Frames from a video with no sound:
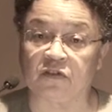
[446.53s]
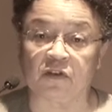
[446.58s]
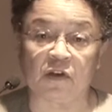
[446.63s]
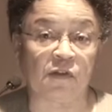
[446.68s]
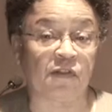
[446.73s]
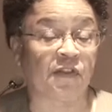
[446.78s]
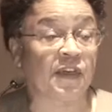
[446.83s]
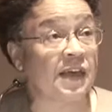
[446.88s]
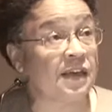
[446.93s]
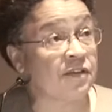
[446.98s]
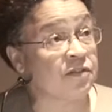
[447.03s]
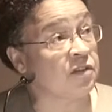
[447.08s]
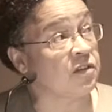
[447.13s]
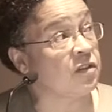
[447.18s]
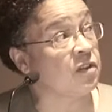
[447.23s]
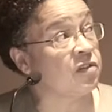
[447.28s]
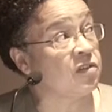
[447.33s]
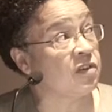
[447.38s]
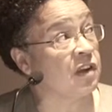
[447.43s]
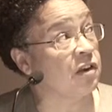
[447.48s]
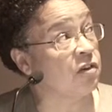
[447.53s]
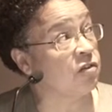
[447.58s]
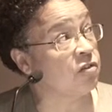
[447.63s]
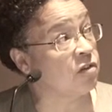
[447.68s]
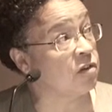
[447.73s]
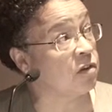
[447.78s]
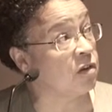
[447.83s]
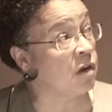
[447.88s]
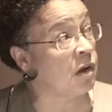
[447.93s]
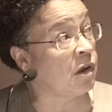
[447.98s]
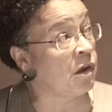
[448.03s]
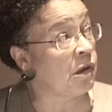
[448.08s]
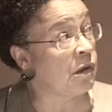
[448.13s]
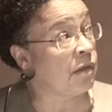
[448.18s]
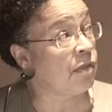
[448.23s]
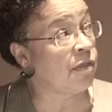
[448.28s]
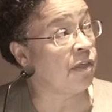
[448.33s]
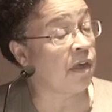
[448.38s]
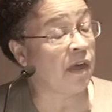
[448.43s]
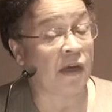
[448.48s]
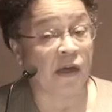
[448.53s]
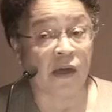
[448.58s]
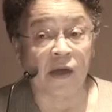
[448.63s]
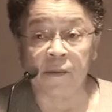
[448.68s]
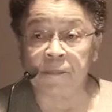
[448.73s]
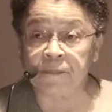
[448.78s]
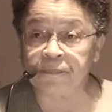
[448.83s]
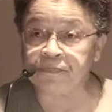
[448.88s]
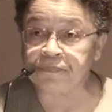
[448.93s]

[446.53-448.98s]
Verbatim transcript: So there's a distinction there.